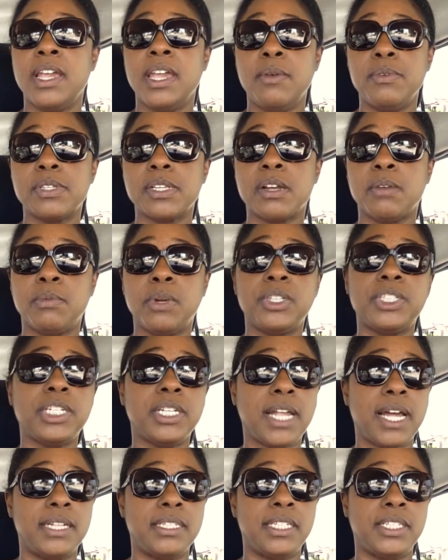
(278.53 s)
It was a
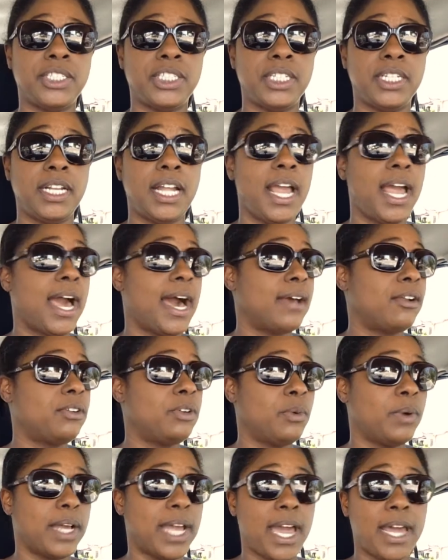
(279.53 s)
commercial audition. I don't
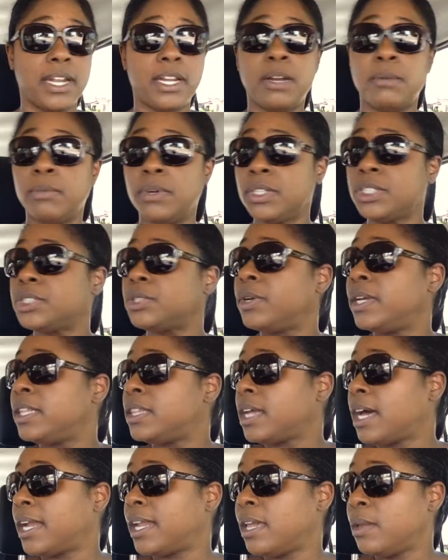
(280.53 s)
know what kind of commercial he
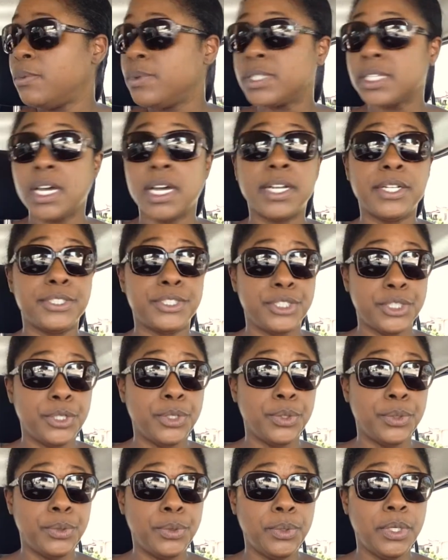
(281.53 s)
thought he was going to
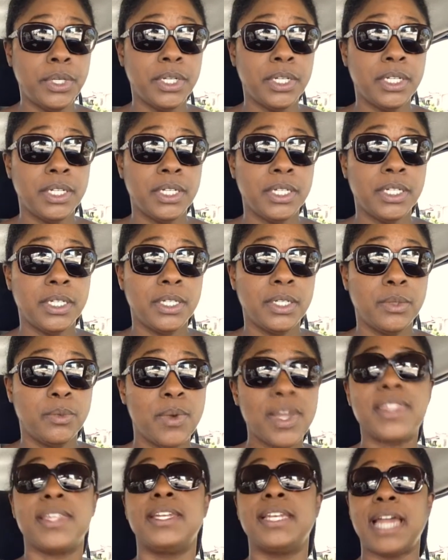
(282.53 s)
do
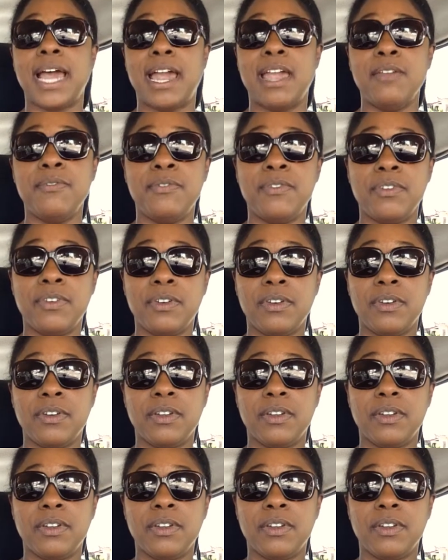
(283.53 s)
with a knife.